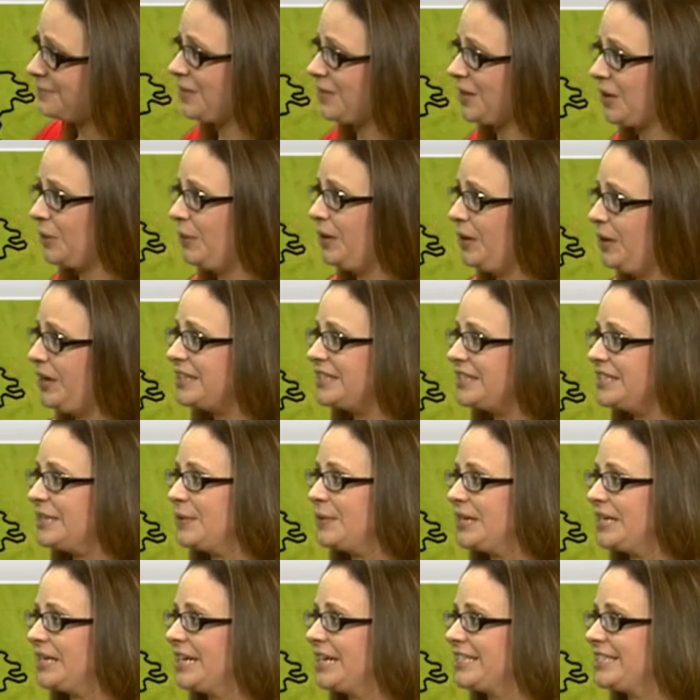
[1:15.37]
we could see
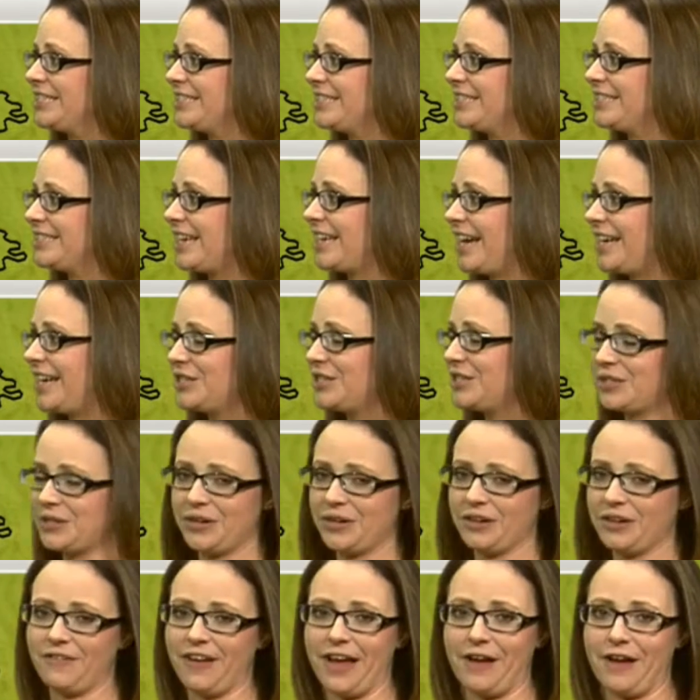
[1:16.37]
wind gusts as high as
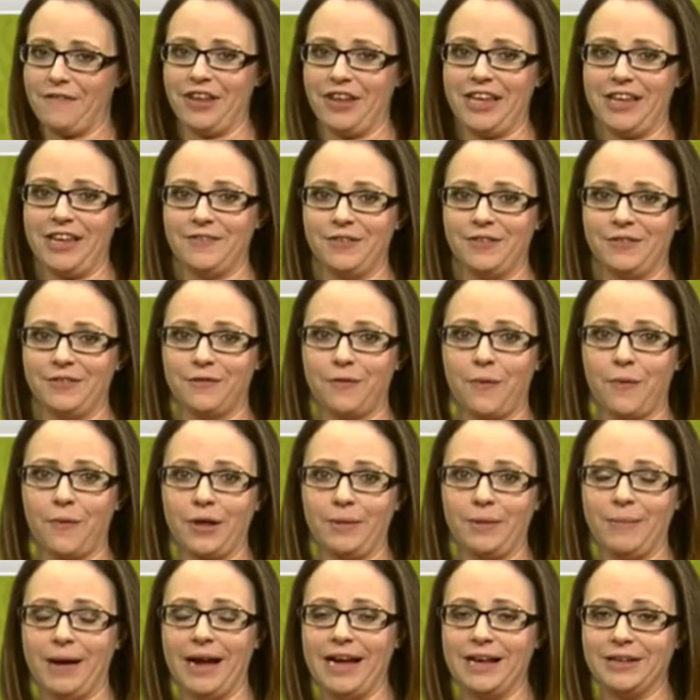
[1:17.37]
35 to even
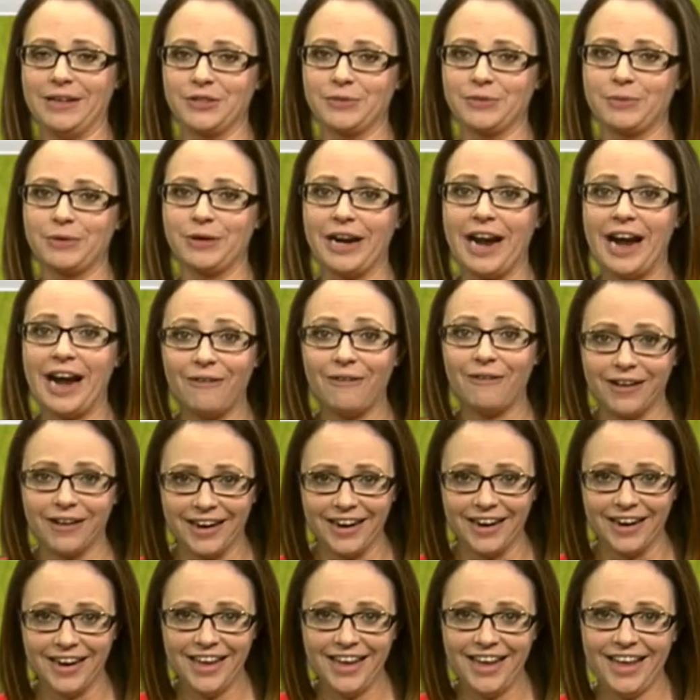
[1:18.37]
40 miles per
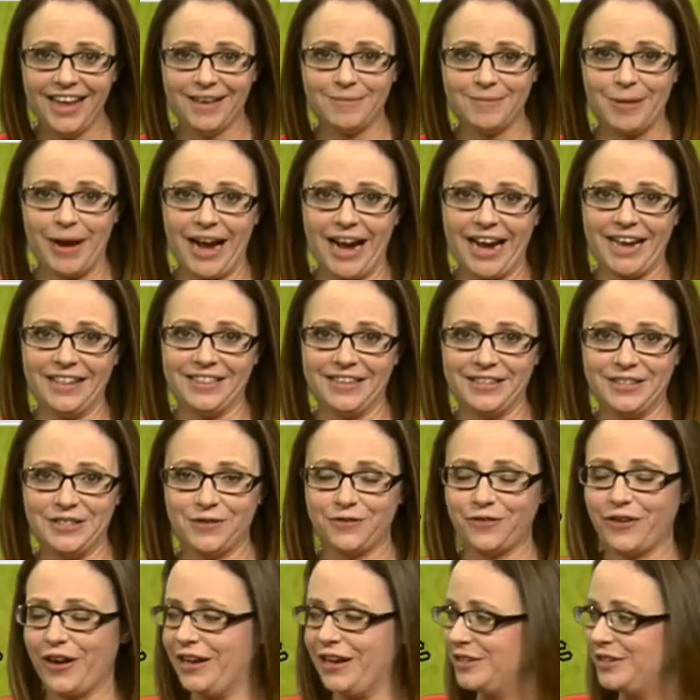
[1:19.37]
hour behind
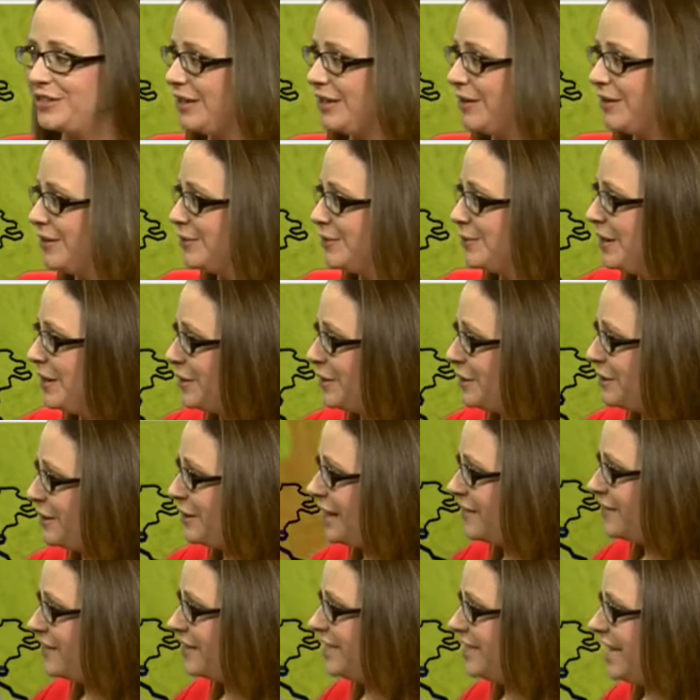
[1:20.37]
this front. So as we go
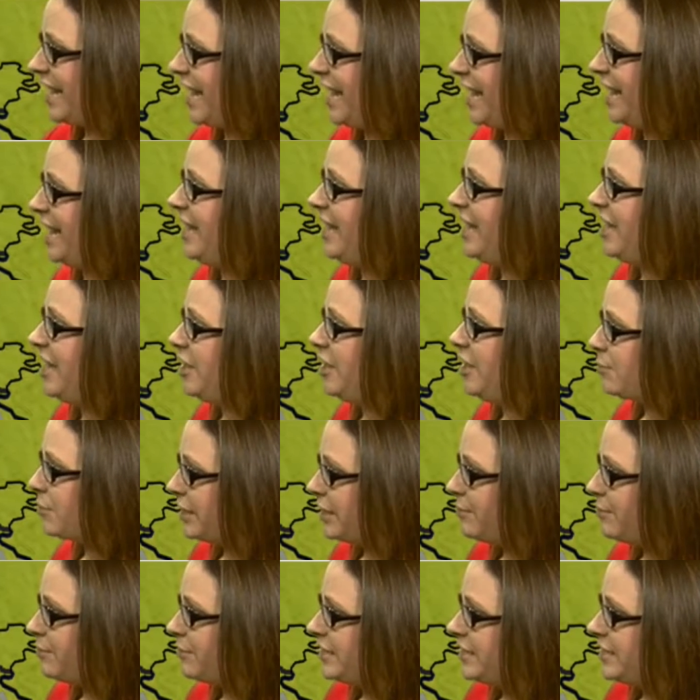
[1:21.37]
throughout the day,
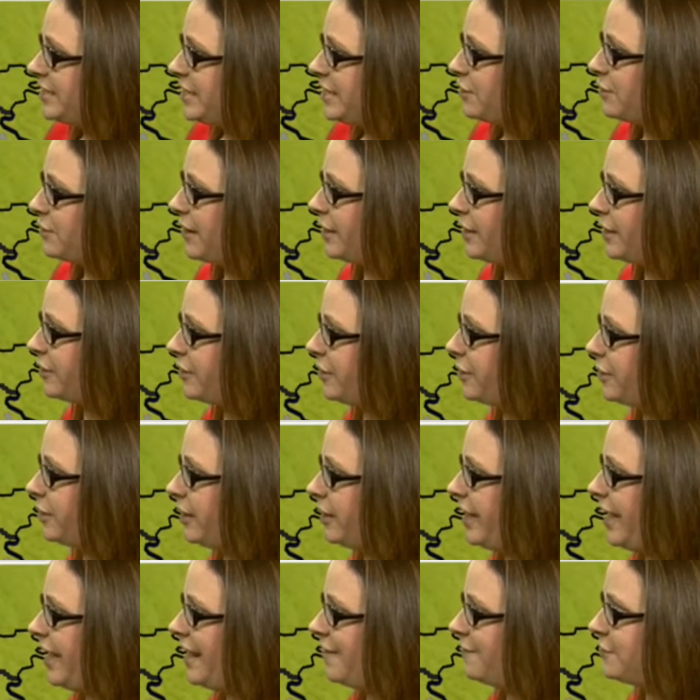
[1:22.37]
pretty breezy throughout the
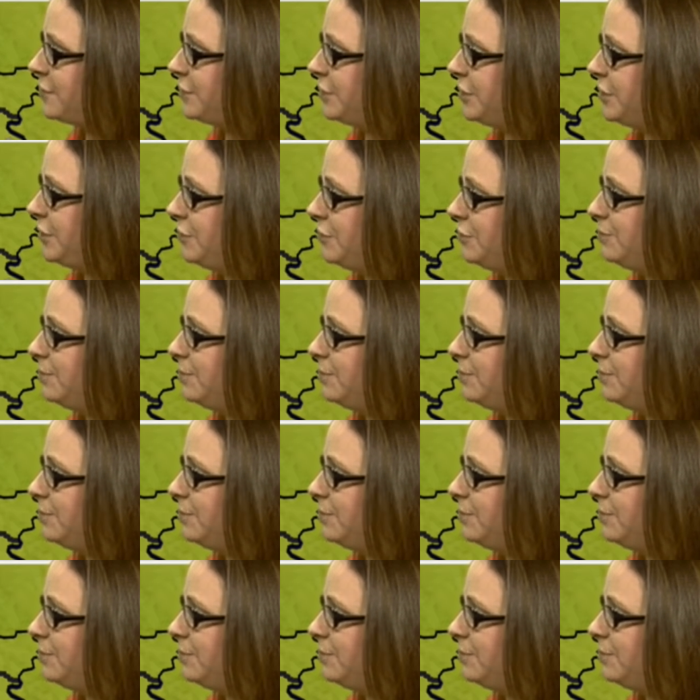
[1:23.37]
early afternoon,